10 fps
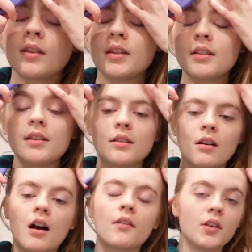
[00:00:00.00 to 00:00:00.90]
This is
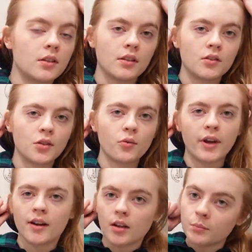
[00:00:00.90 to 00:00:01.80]
obviously so
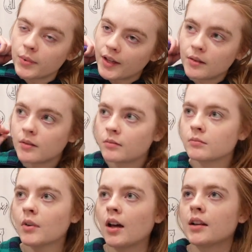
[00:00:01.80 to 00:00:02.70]
random, but
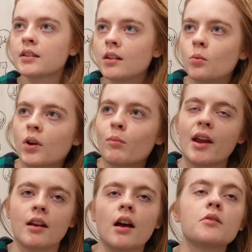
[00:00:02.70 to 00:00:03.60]
honestly, when am
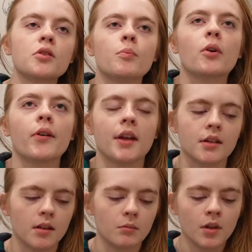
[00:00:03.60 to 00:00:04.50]
I not super
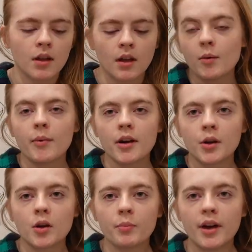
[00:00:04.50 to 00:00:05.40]
random? I'm about to
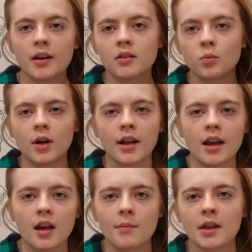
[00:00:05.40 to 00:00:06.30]
go to bed. It's 1
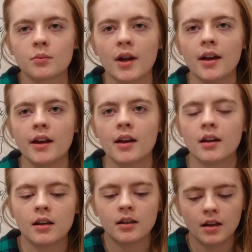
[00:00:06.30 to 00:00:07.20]
a.m. That's why
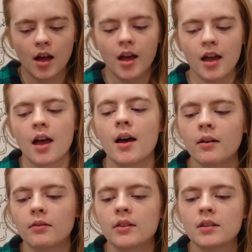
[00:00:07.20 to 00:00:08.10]
I
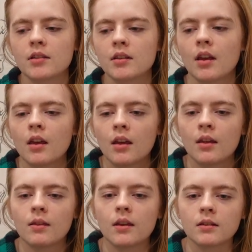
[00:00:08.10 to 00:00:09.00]
have this,
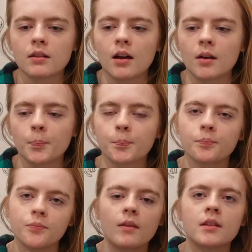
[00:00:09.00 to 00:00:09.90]
this, um,
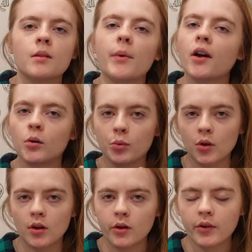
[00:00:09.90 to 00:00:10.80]
this amount of
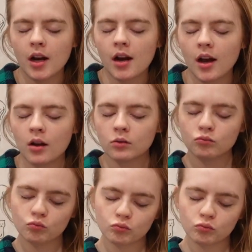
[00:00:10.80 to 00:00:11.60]
beauty right now.